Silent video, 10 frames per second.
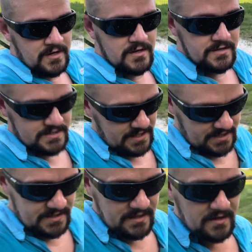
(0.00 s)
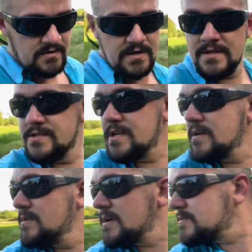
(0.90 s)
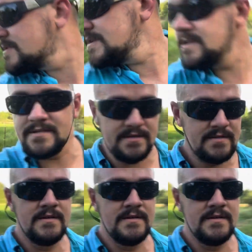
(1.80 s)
It looks like it's going to go ahead and shake back pretty decent.